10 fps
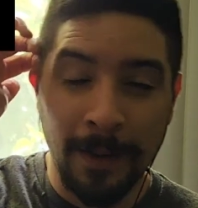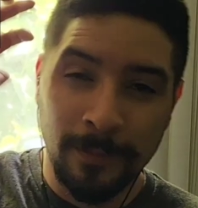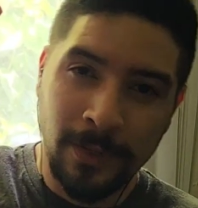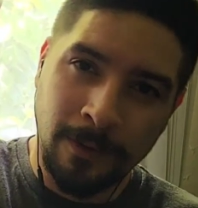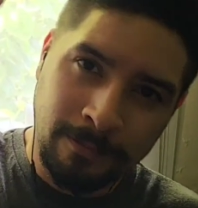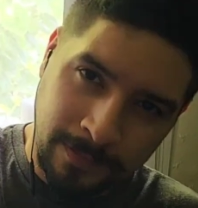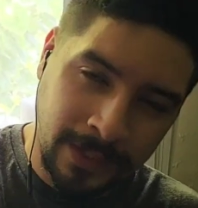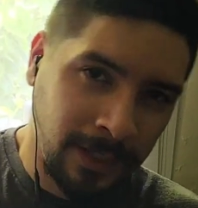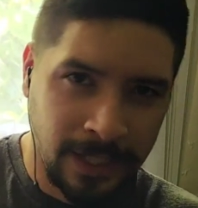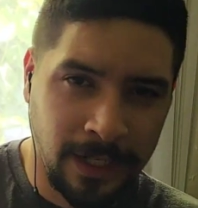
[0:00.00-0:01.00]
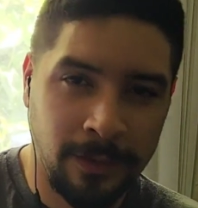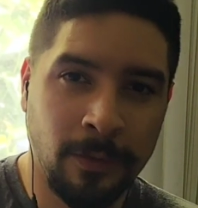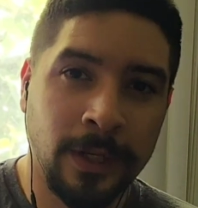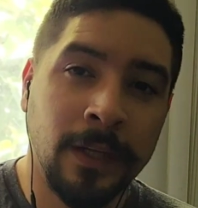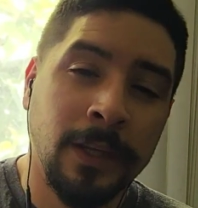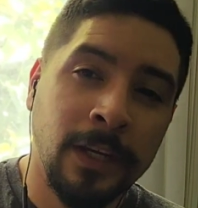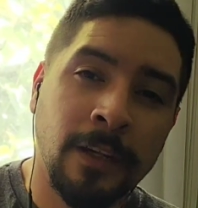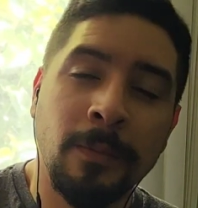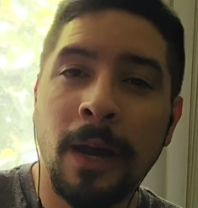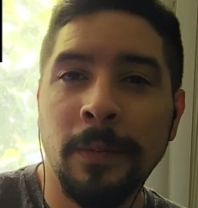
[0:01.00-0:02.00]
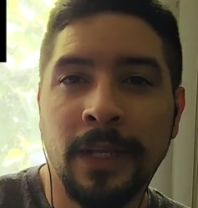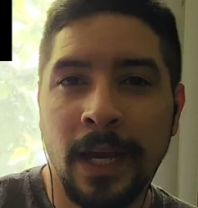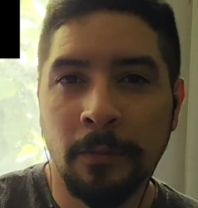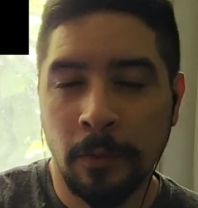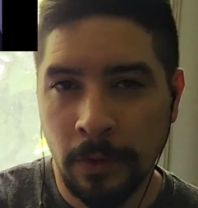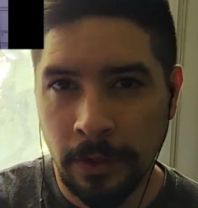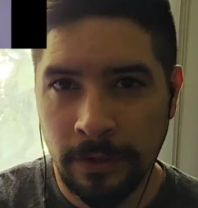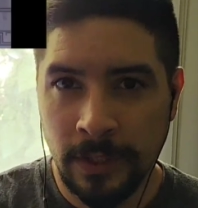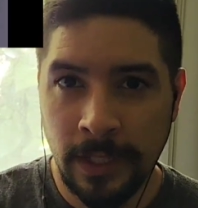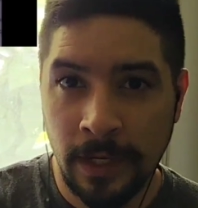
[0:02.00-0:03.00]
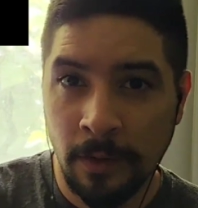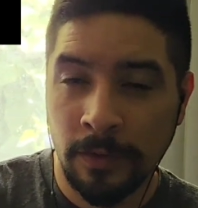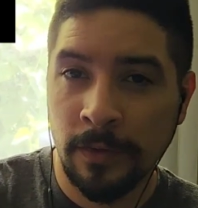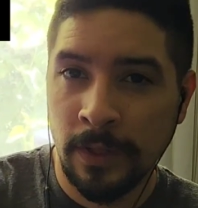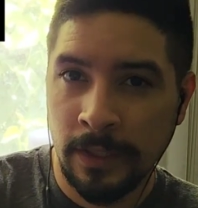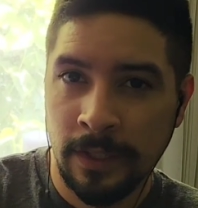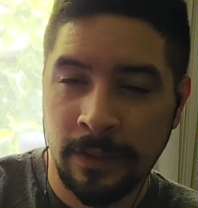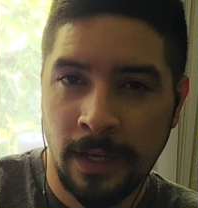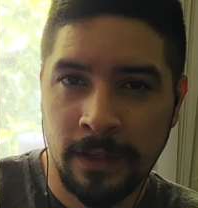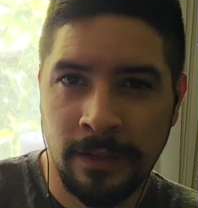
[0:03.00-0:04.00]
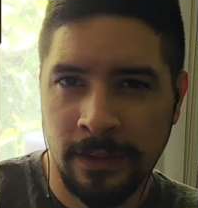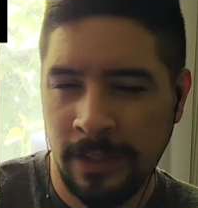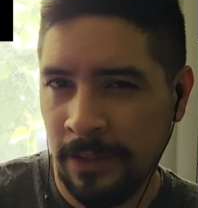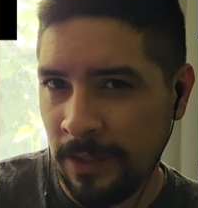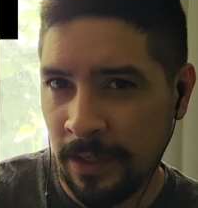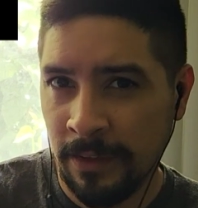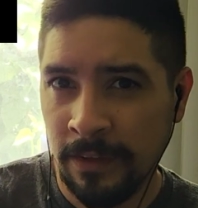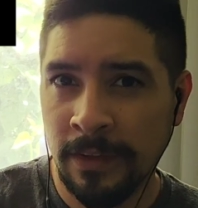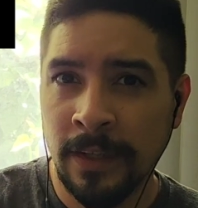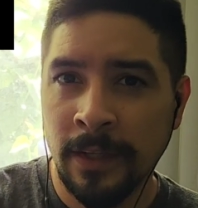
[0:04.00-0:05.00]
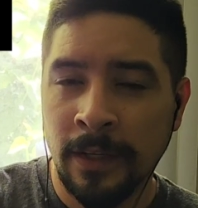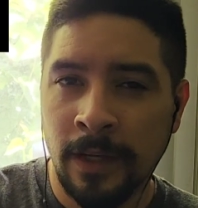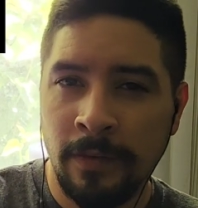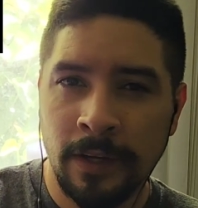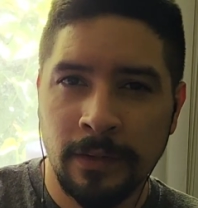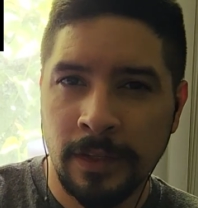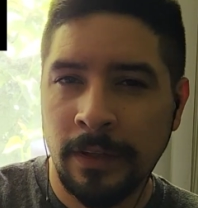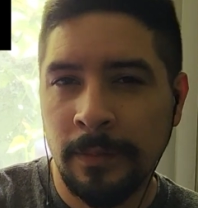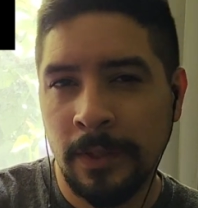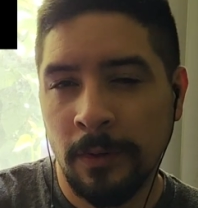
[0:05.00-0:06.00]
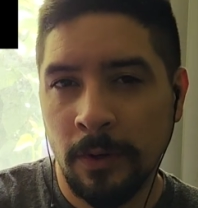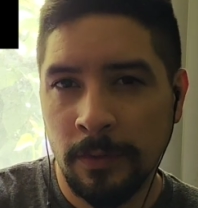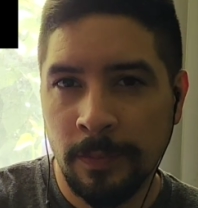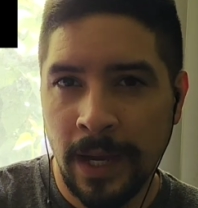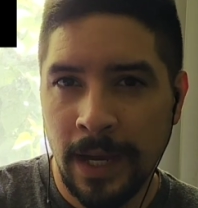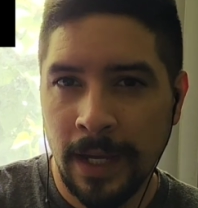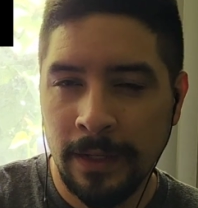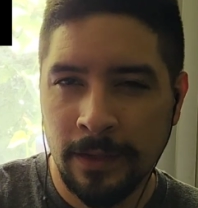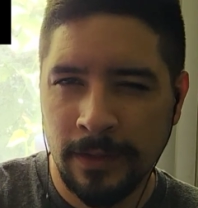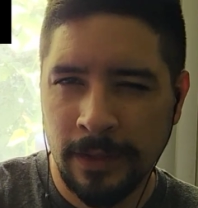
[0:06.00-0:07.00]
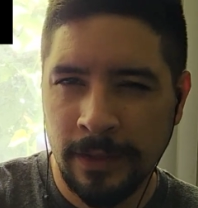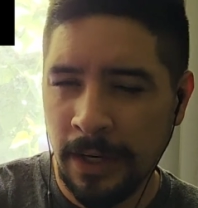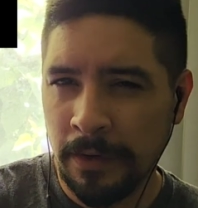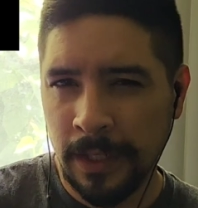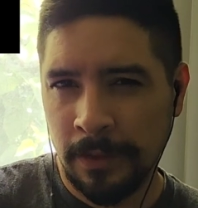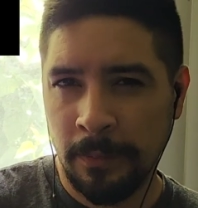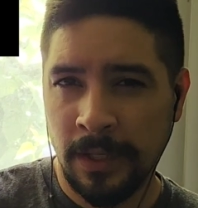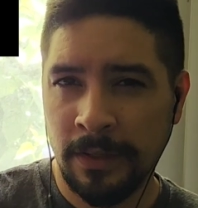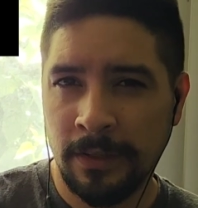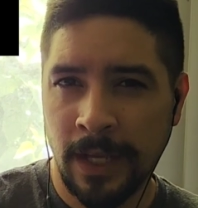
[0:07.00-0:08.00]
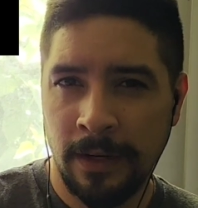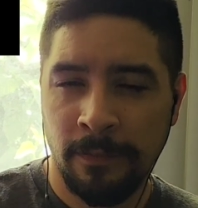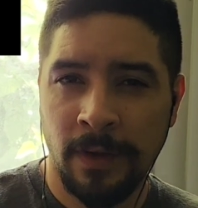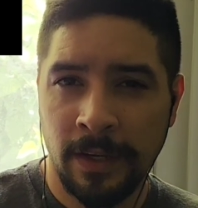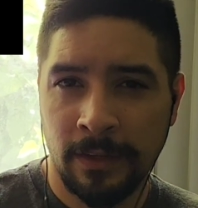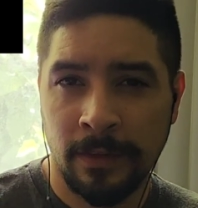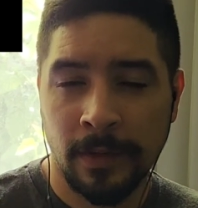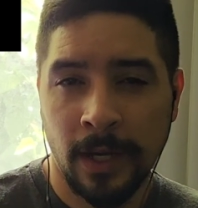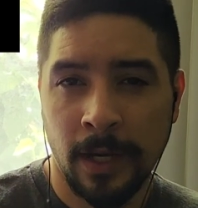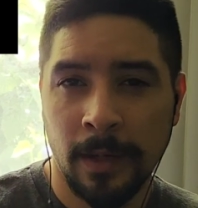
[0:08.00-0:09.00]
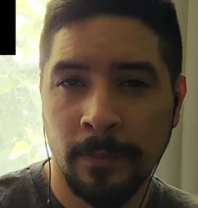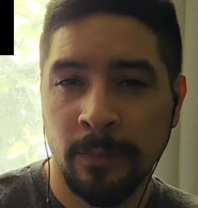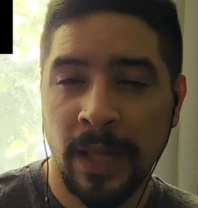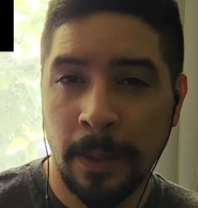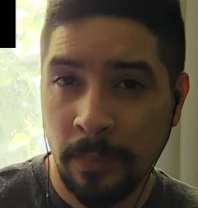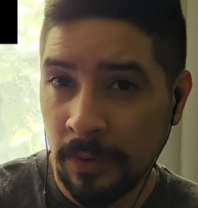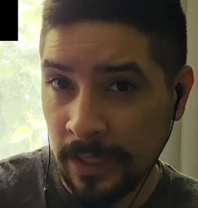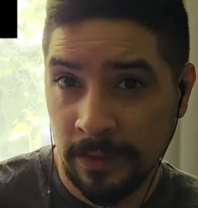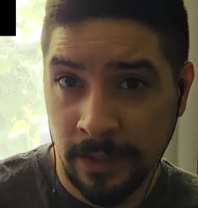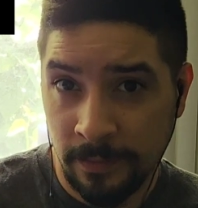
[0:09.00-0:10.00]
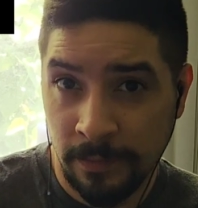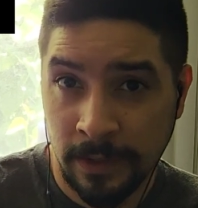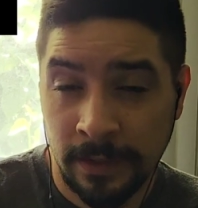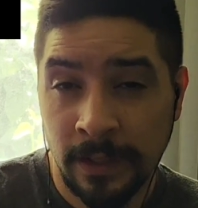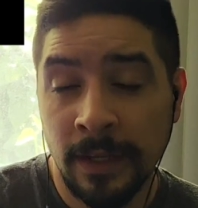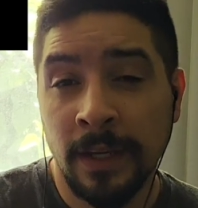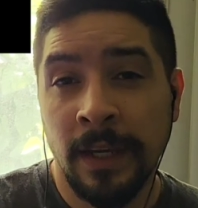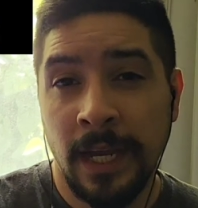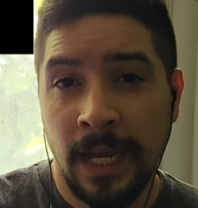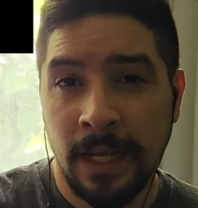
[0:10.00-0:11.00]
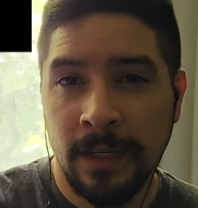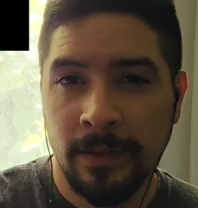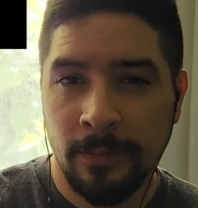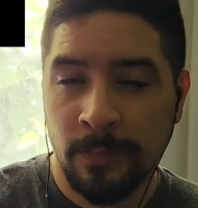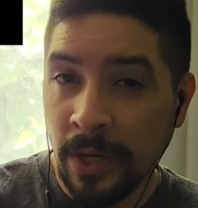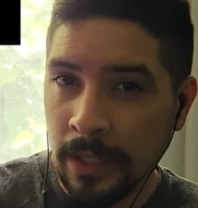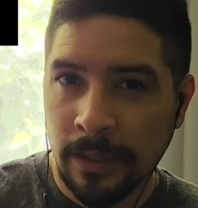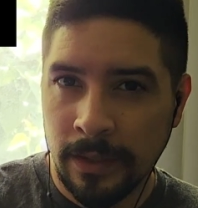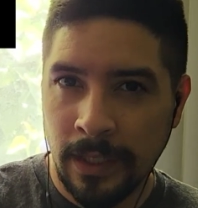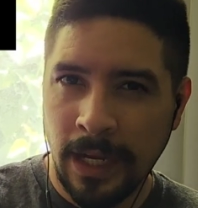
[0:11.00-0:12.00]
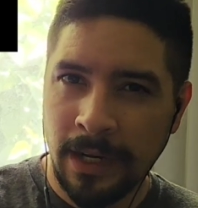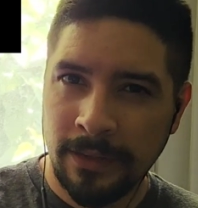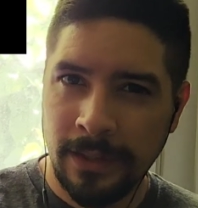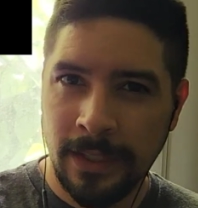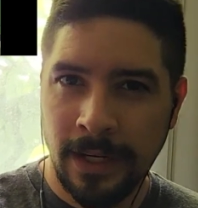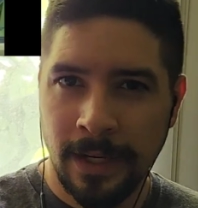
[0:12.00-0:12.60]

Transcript: So let's get into it. His mom and dad were royalty and also the lead scientist in Genesis. Eventually something goes bad. There's a Terrigen mist that infects Black Bolt as an infant, but it actually